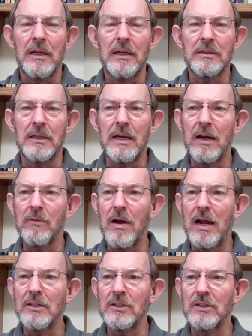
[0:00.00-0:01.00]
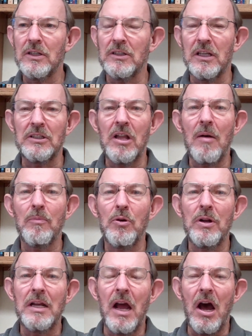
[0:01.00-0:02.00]
It's a kind of righteousness that's not
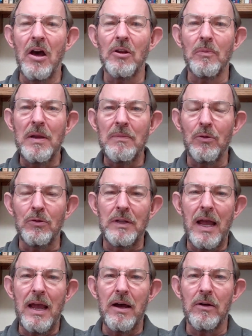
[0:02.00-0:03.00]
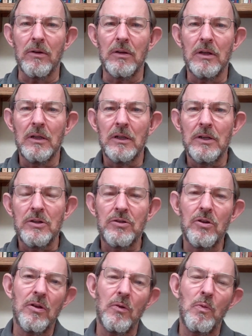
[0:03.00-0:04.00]
putting other people down
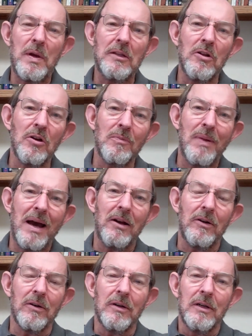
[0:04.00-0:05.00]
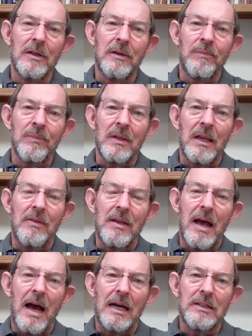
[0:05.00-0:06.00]
so that we look better in
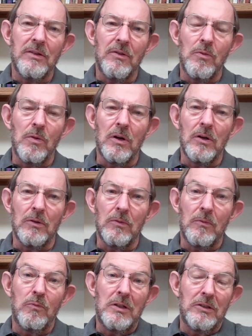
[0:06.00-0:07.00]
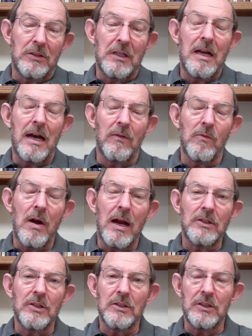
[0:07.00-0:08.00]
the eyes of the world, which is the kind of
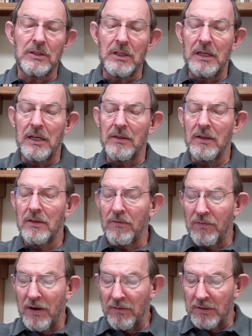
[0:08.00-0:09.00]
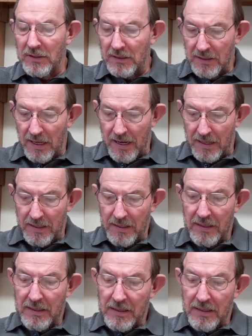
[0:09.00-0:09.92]
righteousness again that the Pharisees had.